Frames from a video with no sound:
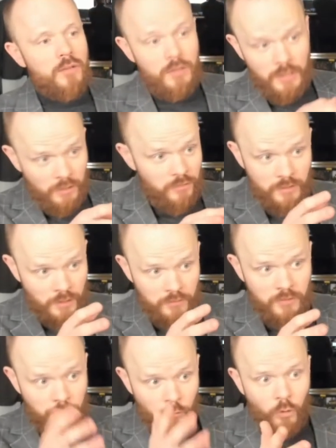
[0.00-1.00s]
Here's
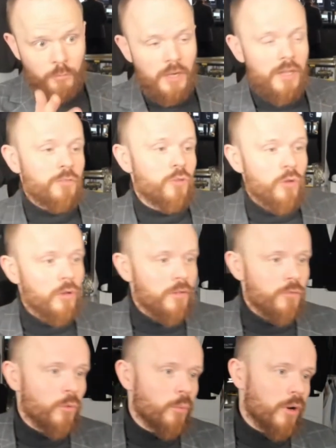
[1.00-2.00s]
the formula. If
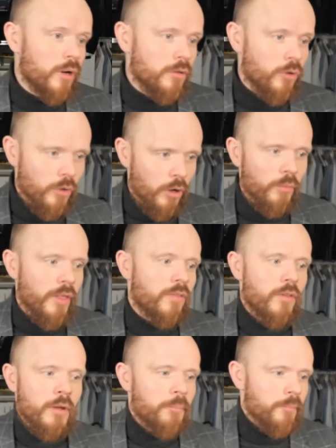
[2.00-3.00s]
you wanna, you know that
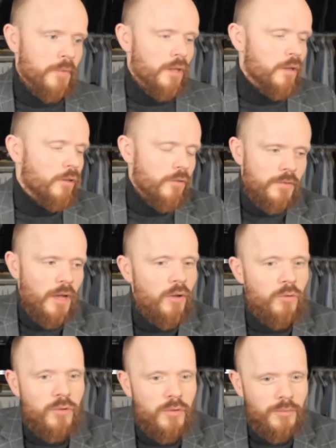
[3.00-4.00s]
the
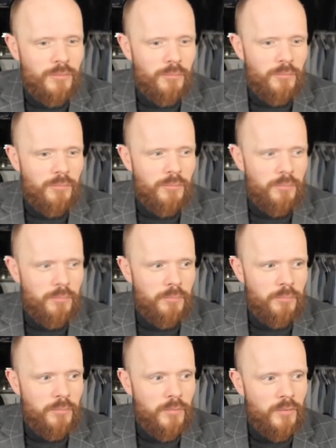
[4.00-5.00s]
sound,
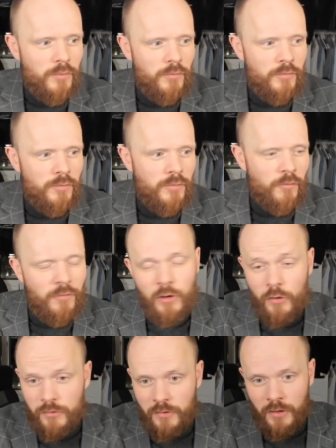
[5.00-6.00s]
the
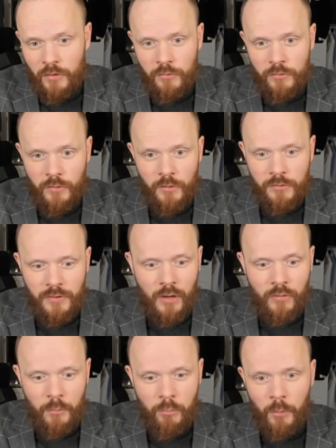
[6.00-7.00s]
velocity of
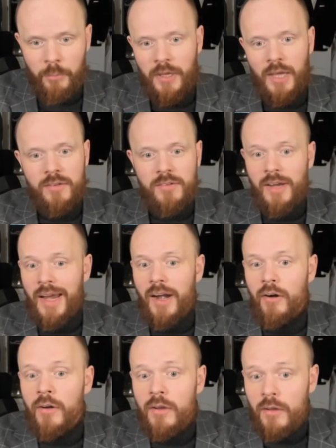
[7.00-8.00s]
sound that propagates in
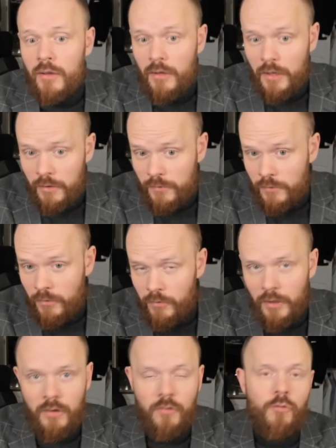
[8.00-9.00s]
air is
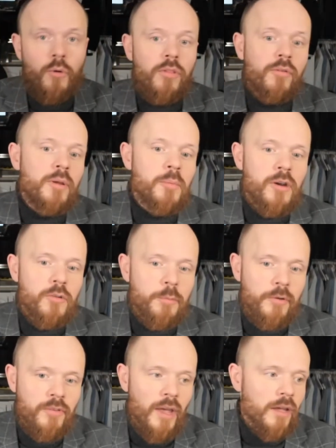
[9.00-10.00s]
343 meters
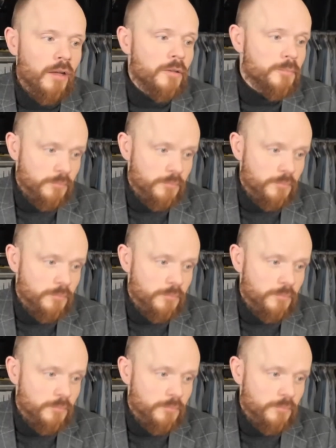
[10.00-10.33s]
per second.